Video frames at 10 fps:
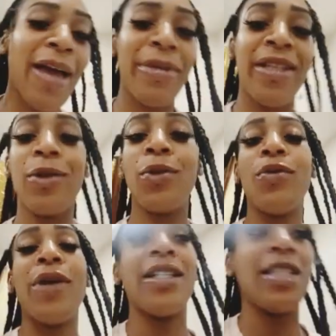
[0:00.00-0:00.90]
been
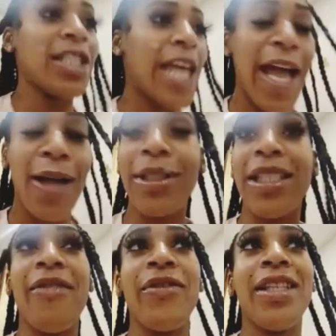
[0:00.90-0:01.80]
through as a child and
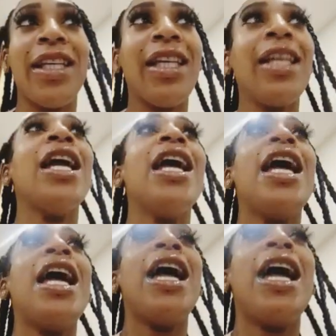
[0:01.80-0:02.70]
everything.
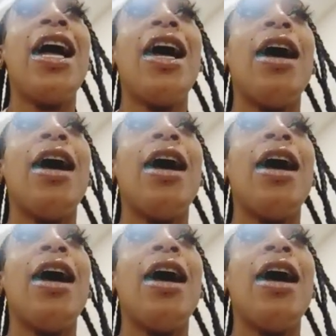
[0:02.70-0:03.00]
Mm-hmm.